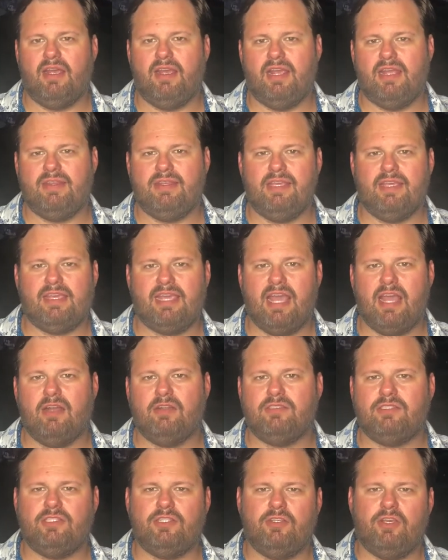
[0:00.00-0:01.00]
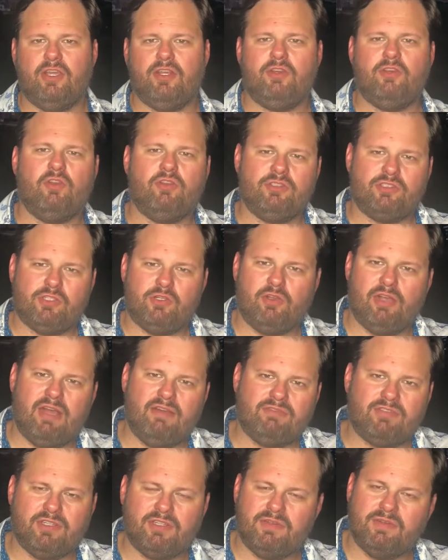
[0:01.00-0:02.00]
in the accounts, and you'll
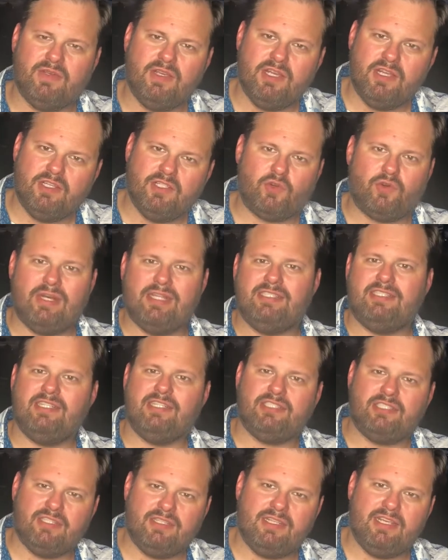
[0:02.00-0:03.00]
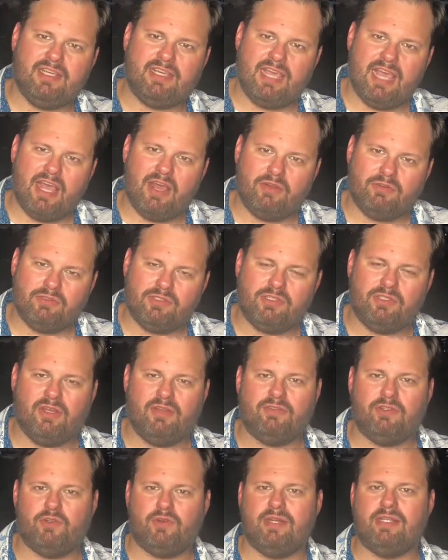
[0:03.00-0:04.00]
have to transition the accounts, you'll
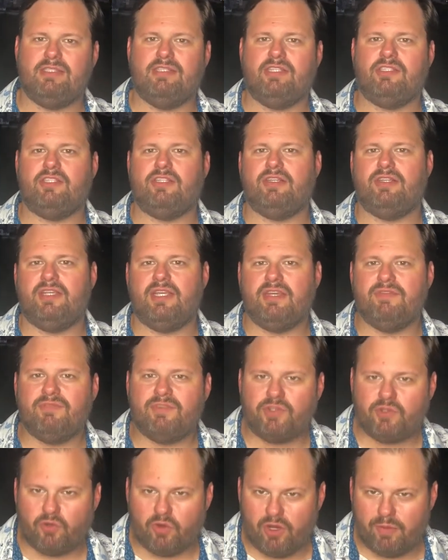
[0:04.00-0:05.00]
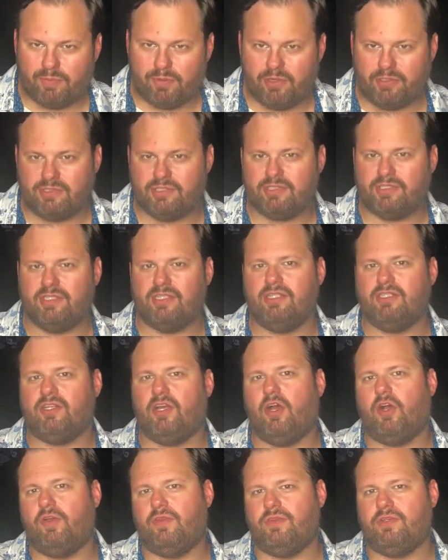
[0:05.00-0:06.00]
have to transition the inventory purchases,
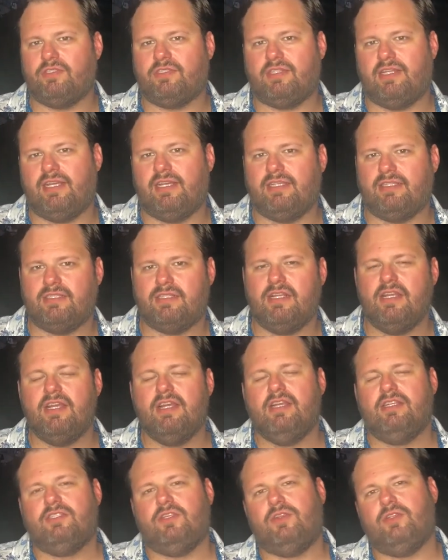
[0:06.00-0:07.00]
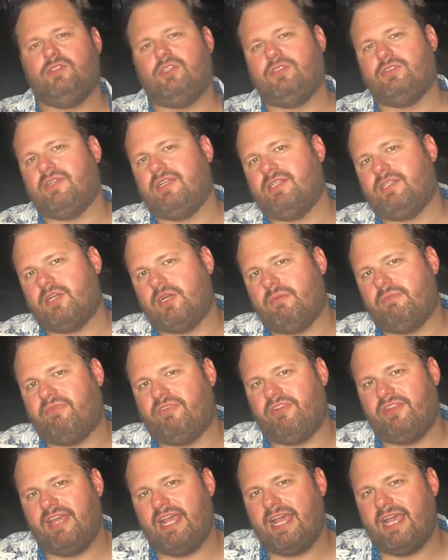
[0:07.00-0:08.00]
all of those things. So there's usually a term
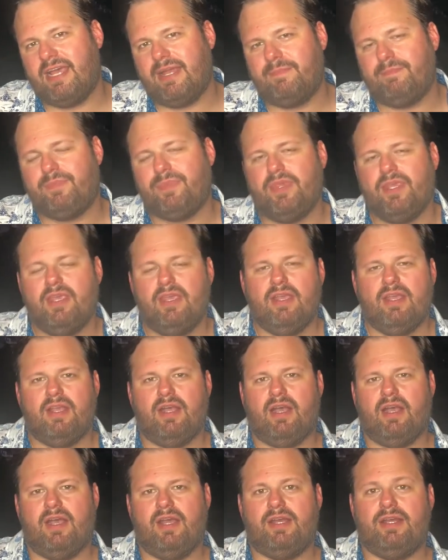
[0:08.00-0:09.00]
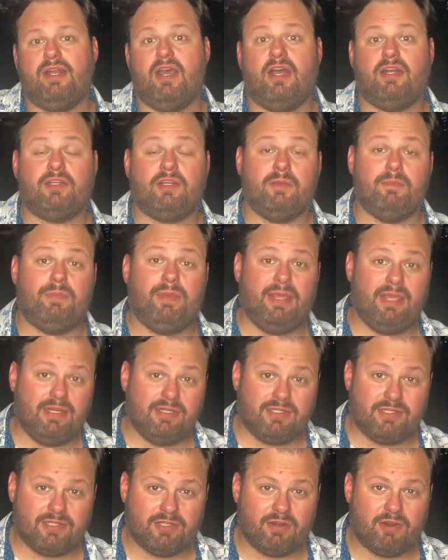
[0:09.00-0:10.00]
for that.
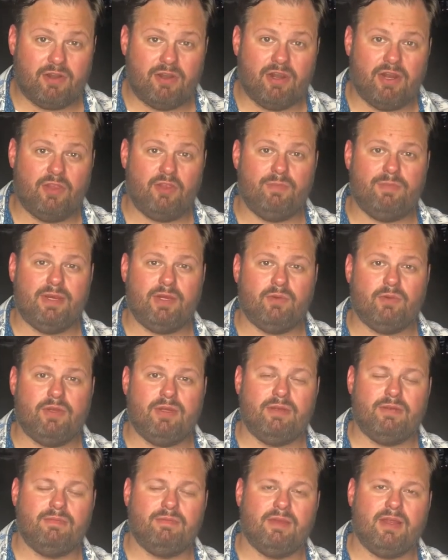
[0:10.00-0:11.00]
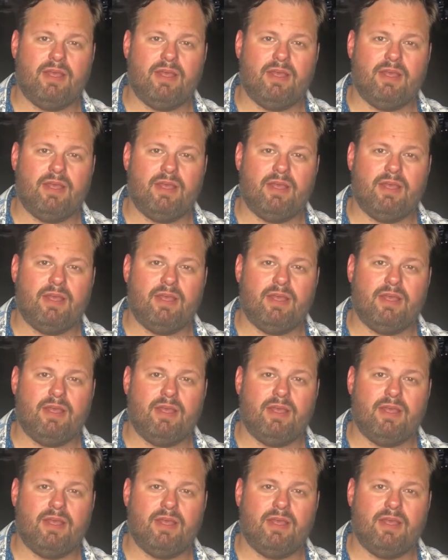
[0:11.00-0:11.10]
Non-competes are another big one,